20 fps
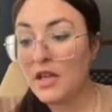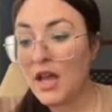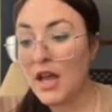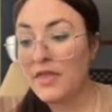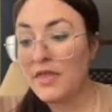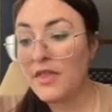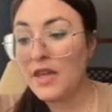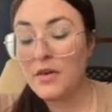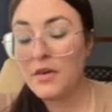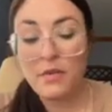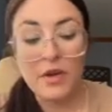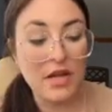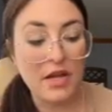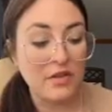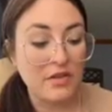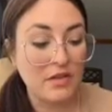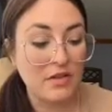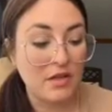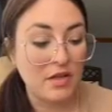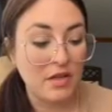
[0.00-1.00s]
think what
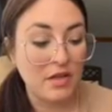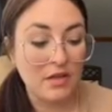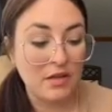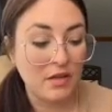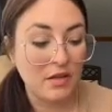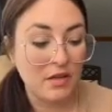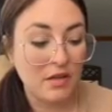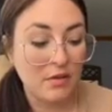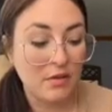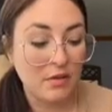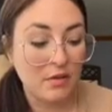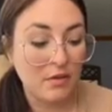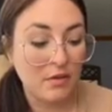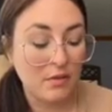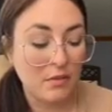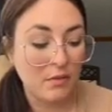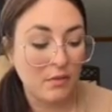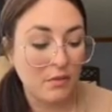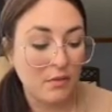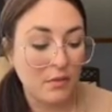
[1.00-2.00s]

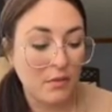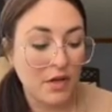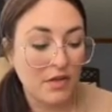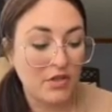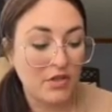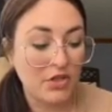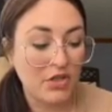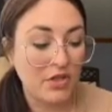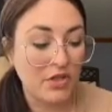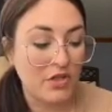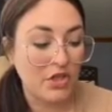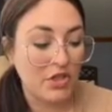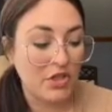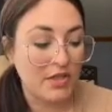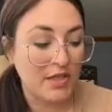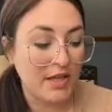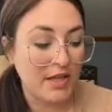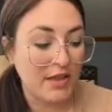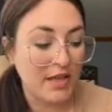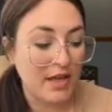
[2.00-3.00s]
else did she
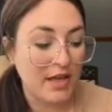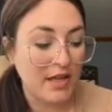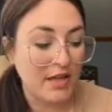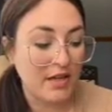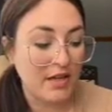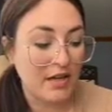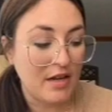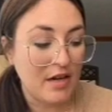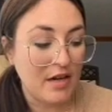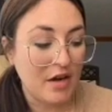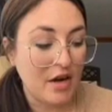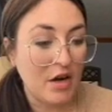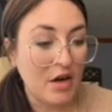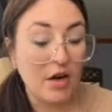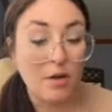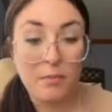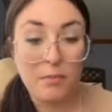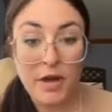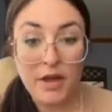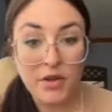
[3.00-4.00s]
said that her
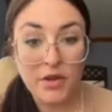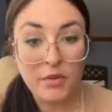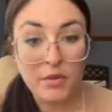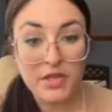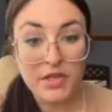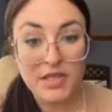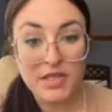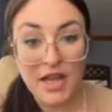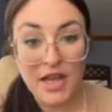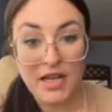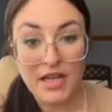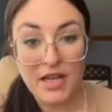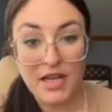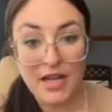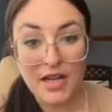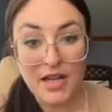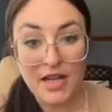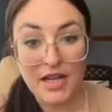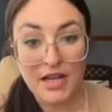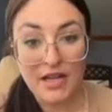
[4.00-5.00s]
mother was
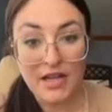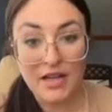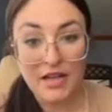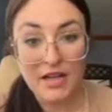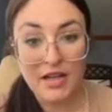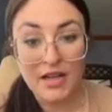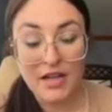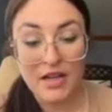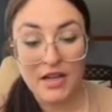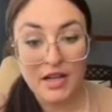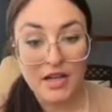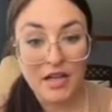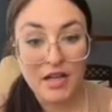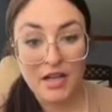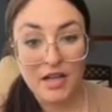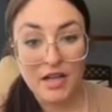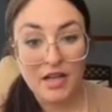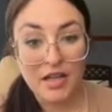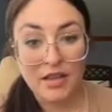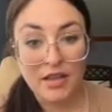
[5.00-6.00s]
sending
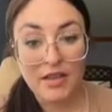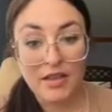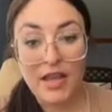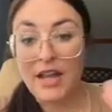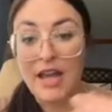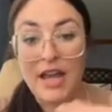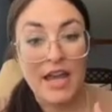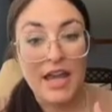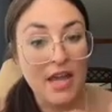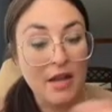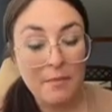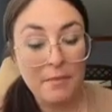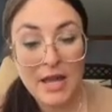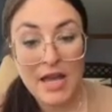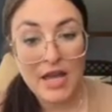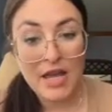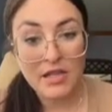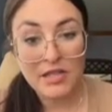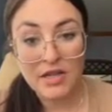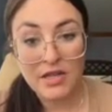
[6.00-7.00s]
like a
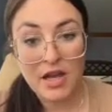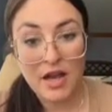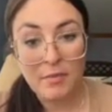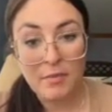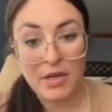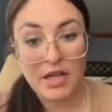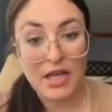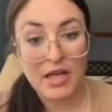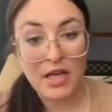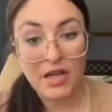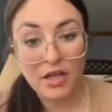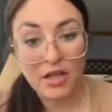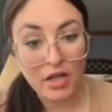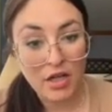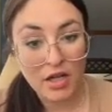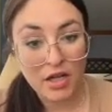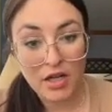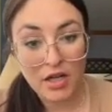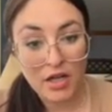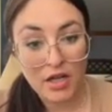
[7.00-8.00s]
hitman to come and kill
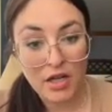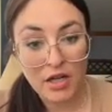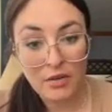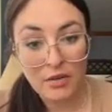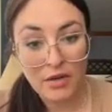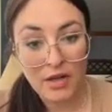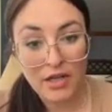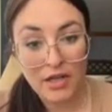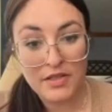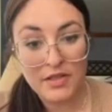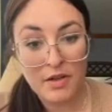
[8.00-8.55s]
her at some